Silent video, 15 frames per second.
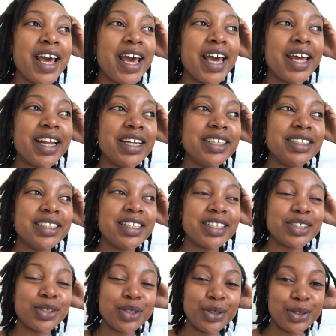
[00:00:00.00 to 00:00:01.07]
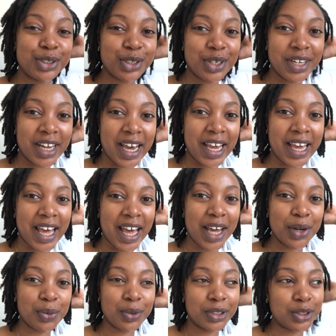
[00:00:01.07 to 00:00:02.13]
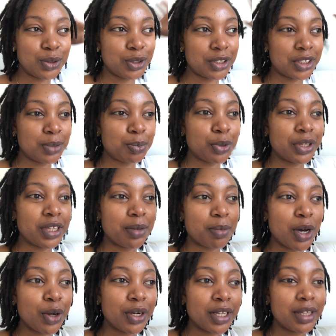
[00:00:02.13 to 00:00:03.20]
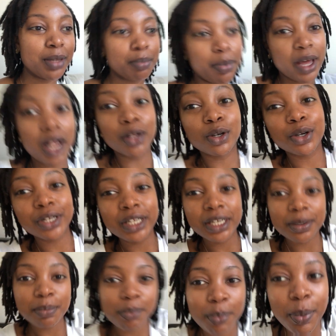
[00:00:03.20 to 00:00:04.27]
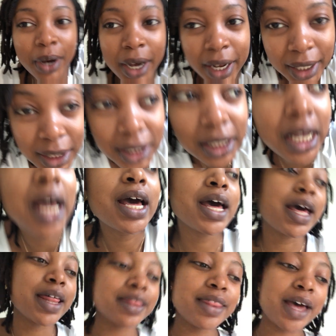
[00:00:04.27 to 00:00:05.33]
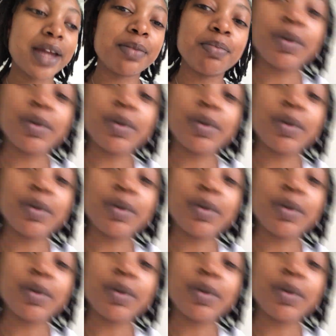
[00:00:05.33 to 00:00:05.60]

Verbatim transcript: And the solution I had was to just put them out in the balcony, but that